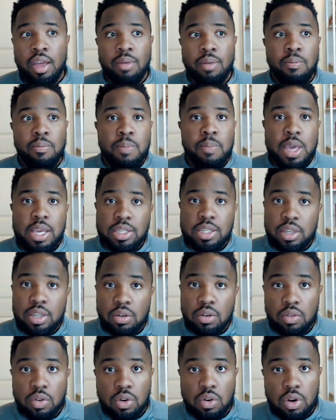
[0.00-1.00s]

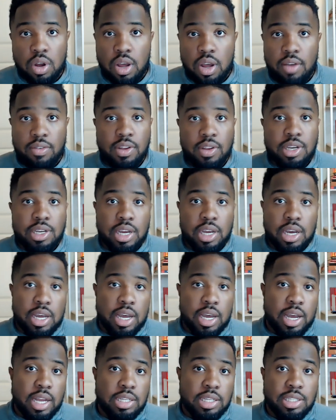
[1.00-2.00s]
Mason Rudolph and Duck
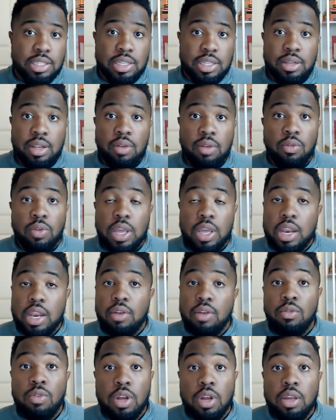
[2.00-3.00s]
Hodges and
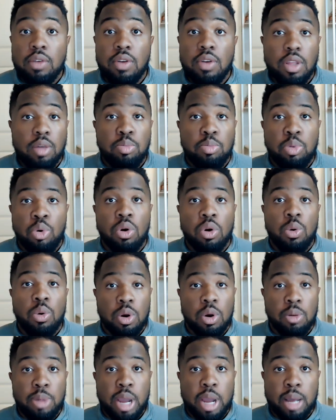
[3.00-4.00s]
getting really, really poor
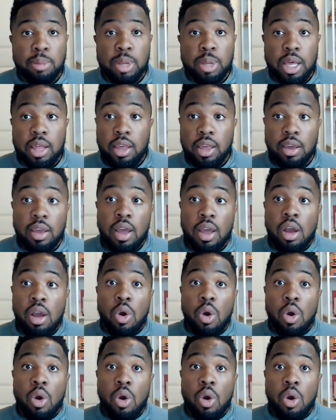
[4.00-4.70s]
quarterback play, like